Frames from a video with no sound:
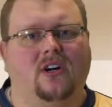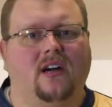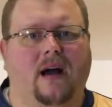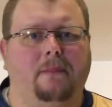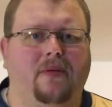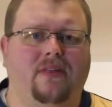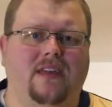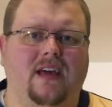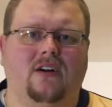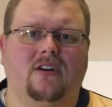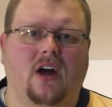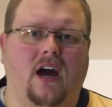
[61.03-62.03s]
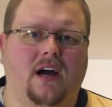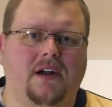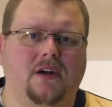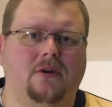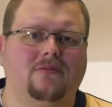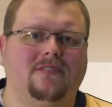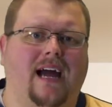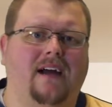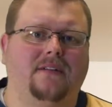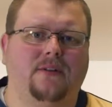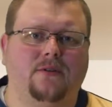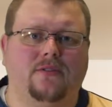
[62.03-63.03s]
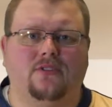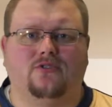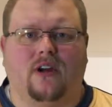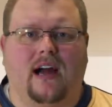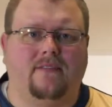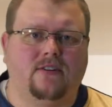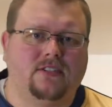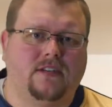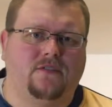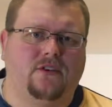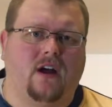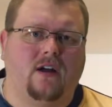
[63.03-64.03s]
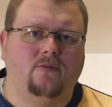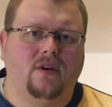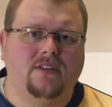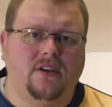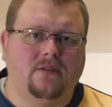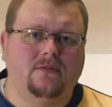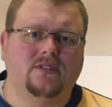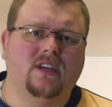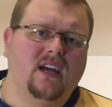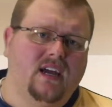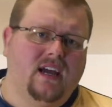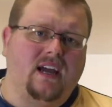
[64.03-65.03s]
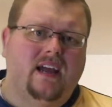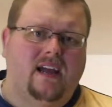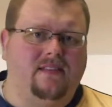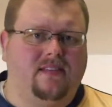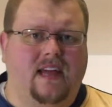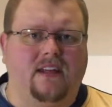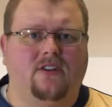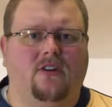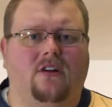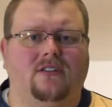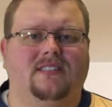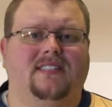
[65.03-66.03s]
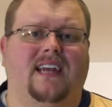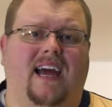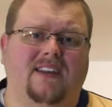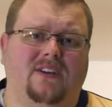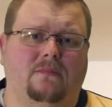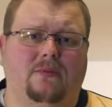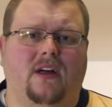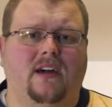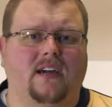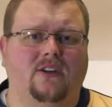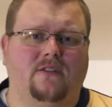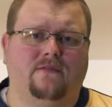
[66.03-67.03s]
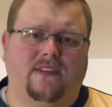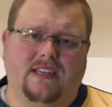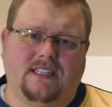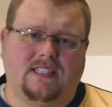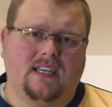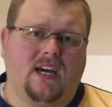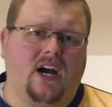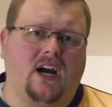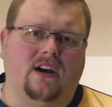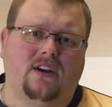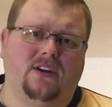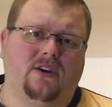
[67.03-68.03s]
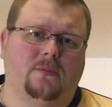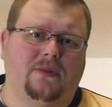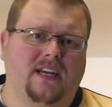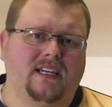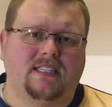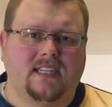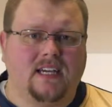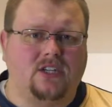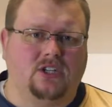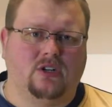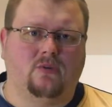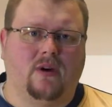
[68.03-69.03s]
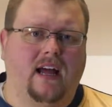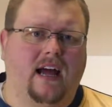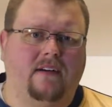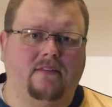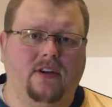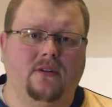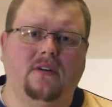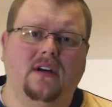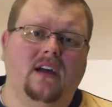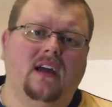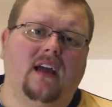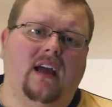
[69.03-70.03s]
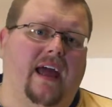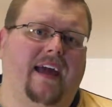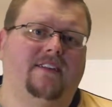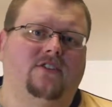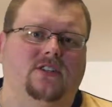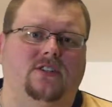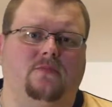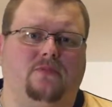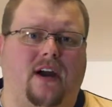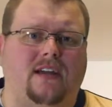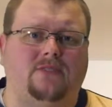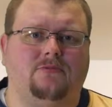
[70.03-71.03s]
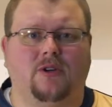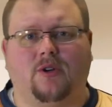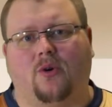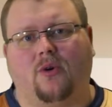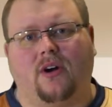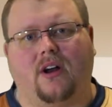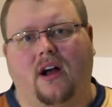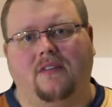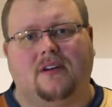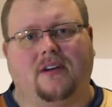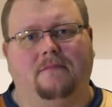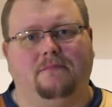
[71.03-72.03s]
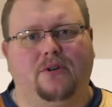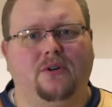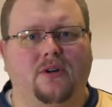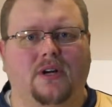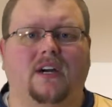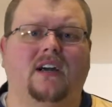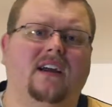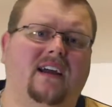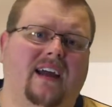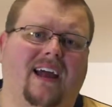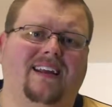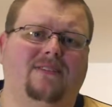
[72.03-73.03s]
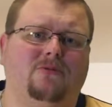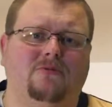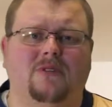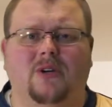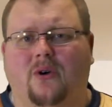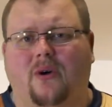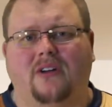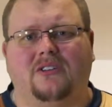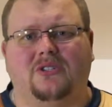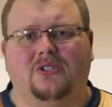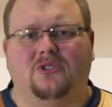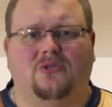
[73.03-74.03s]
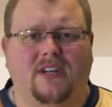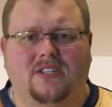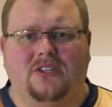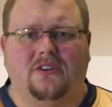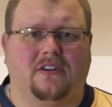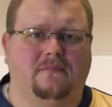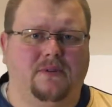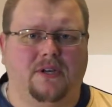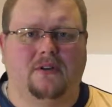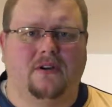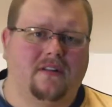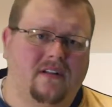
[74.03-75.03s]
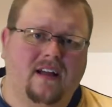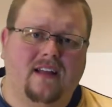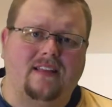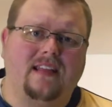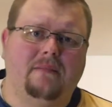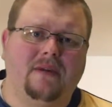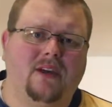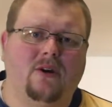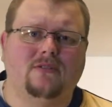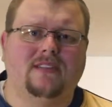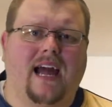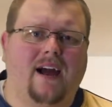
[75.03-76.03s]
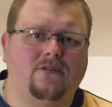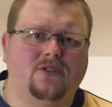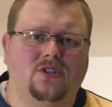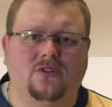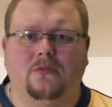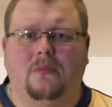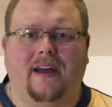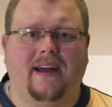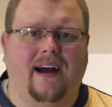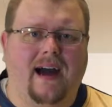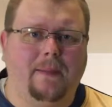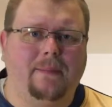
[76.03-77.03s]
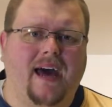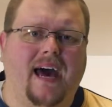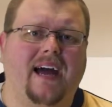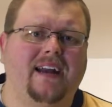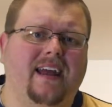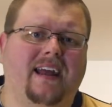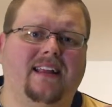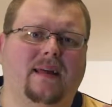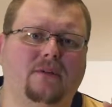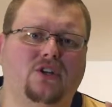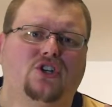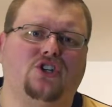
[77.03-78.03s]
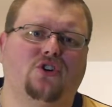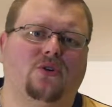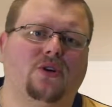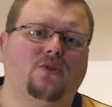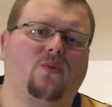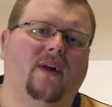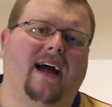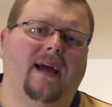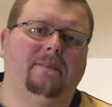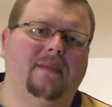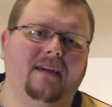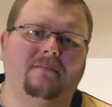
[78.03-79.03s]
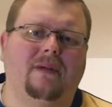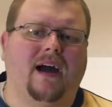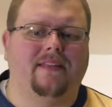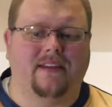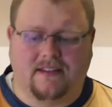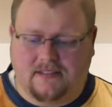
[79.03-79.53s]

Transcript: hook up the Elgato, download the drivers if you're on Windows, and then you're all set. You plug in your VCR, your PlayStation, what have you, and just press record on the computer and it will record straight to your computer. Let me go down to my iPad and let me show you what I mean by